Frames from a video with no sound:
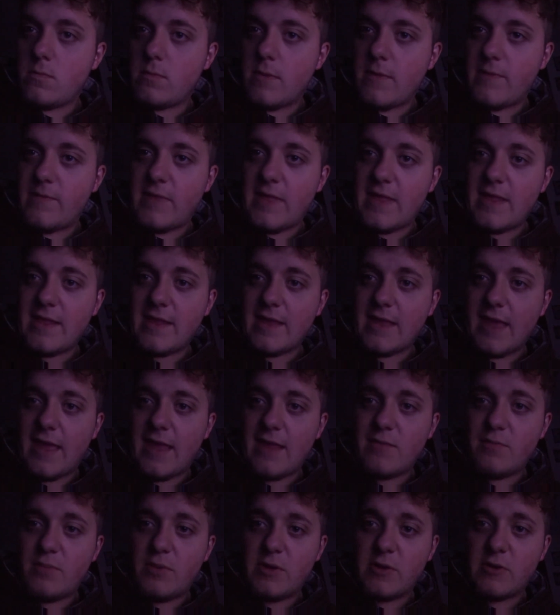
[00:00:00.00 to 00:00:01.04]
If that's the
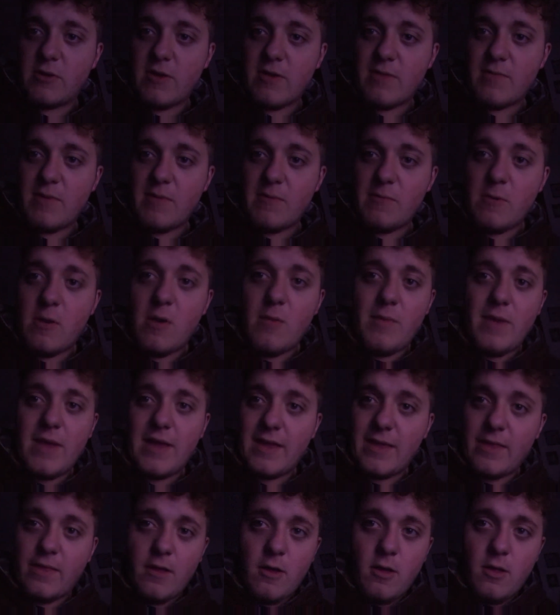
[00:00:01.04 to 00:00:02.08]
case, put Chris Benoit
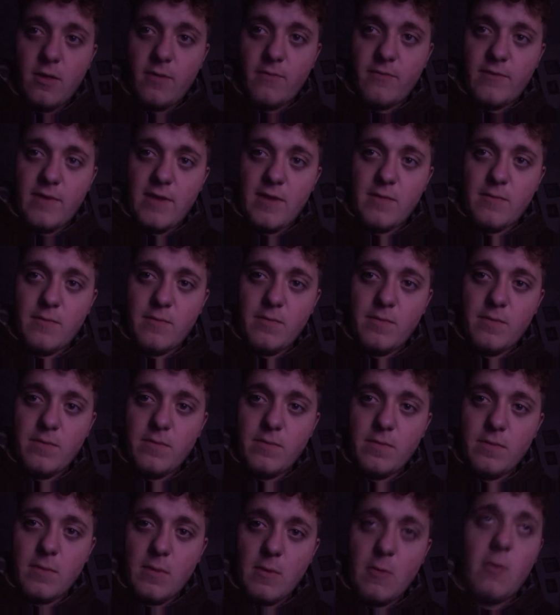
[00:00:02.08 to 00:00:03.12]
back in the Hall of Fame.
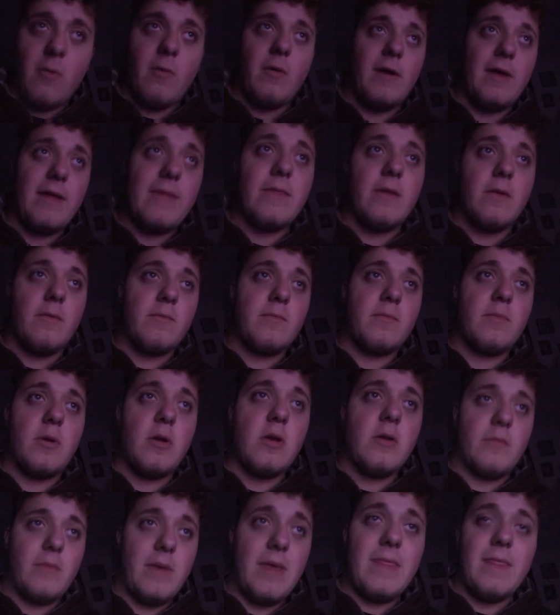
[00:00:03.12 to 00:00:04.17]
Well, in the
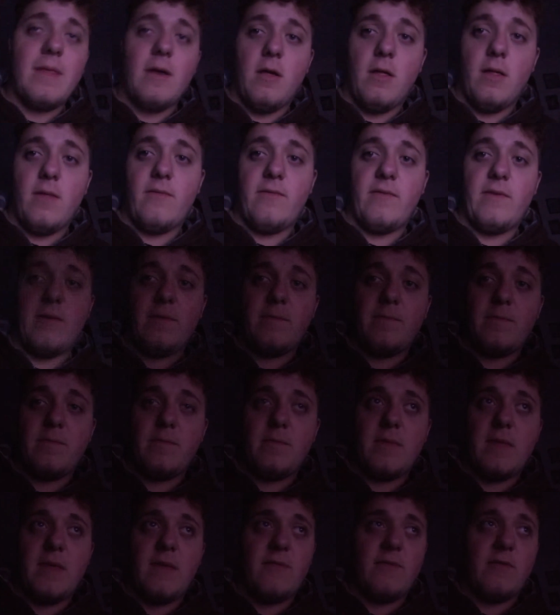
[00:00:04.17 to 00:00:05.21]
put him in the Hall of Fame
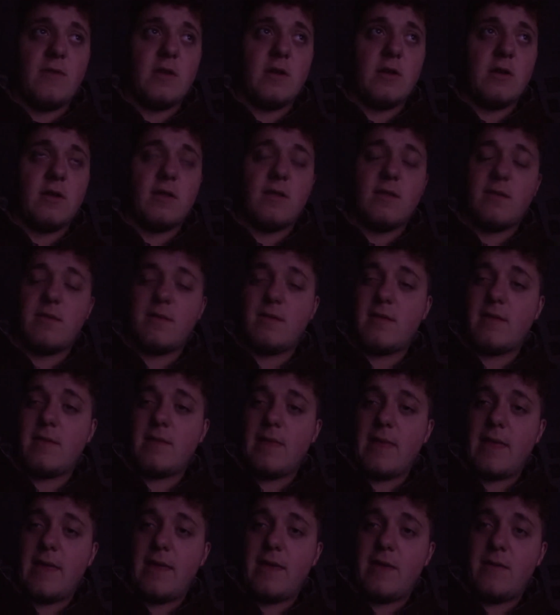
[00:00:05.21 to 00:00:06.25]
if you're going to
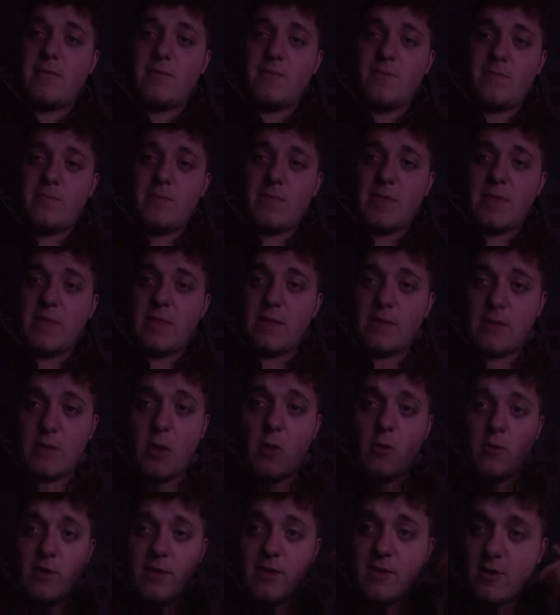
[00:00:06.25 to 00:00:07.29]
let him
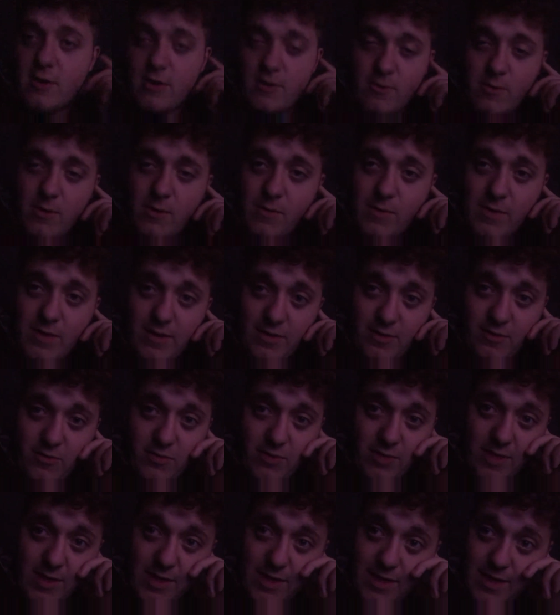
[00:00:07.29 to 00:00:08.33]
go to Saudi Arabia and
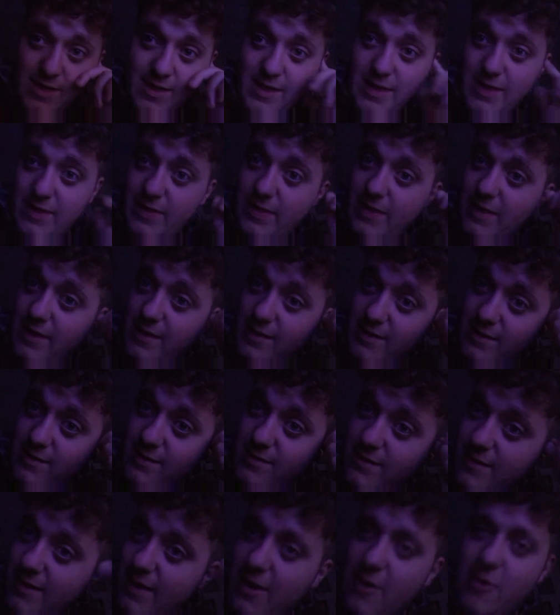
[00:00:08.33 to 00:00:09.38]
do that, and then
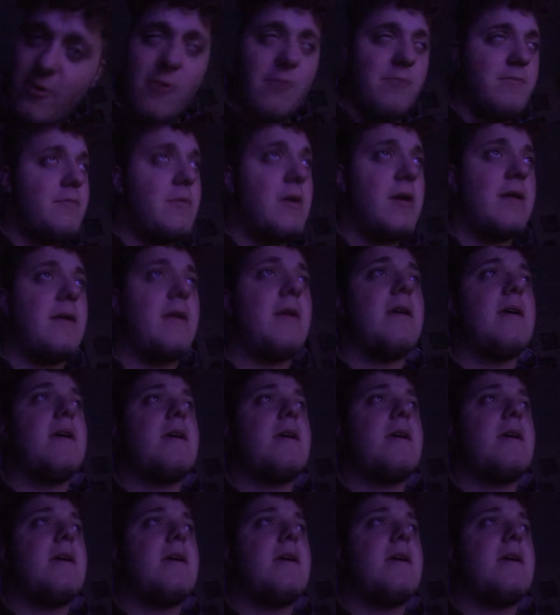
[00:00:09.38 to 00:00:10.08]
I don't know, but